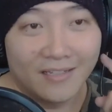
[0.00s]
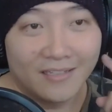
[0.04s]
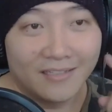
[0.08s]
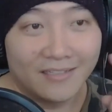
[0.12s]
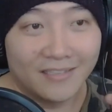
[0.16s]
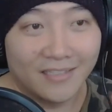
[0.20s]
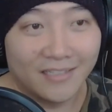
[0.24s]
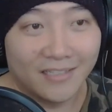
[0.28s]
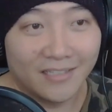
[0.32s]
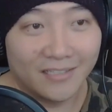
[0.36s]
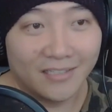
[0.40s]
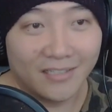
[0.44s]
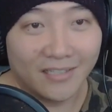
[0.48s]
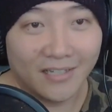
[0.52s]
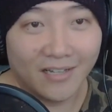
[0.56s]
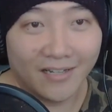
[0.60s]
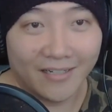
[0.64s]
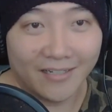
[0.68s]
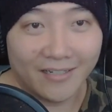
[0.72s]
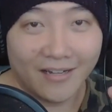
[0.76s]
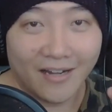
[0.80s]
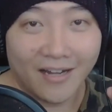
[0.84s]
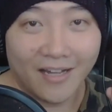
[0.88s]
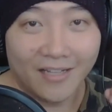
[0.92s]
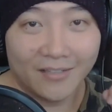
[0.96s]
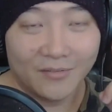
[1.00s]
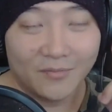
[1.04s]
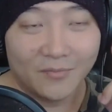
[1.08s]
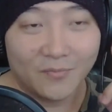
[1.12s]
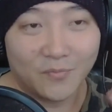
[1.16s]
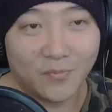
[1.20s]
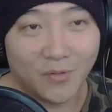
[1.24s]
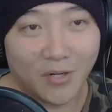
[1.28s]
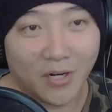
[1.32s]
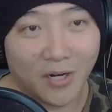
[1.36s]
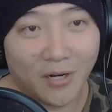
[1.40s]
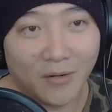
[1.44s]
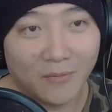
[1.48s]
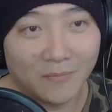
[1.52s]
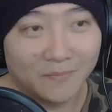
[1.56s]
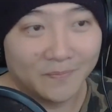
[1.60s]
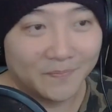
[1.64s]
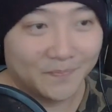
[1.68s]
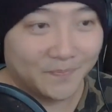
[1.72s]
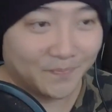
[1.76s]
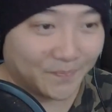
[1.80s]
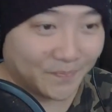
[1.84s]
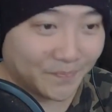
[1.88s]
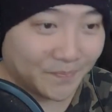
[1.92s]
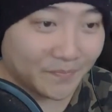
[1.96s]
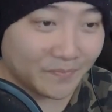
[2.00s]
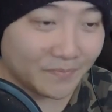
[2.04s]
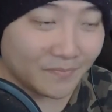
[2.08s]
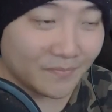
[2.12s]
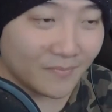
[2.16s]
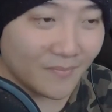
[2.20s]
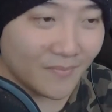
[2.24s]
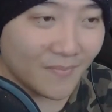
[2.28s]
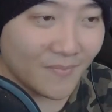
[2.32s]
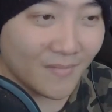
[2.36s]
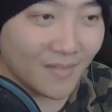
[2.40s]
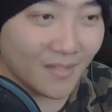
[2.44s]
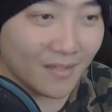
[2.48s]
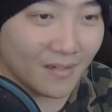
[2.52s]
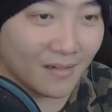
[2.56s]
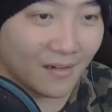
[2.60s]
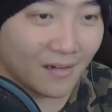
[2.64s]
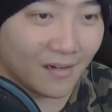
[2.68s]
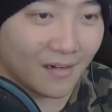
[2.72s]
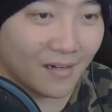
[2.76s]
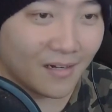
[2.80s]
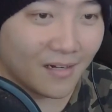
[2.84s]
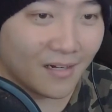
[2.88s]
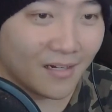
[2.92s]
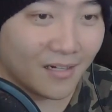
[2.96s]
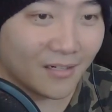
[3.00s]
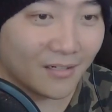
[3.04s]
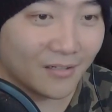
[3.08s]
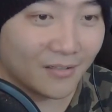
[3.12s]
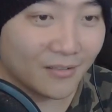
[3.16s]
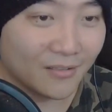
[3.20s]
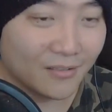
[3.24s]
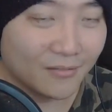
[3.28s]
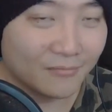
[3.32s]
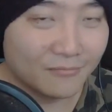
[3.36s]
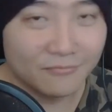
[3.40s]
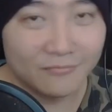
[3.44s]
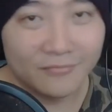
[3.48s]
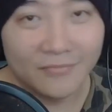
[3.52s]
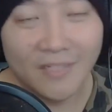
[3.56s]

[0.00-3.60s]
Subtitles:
that I got from um,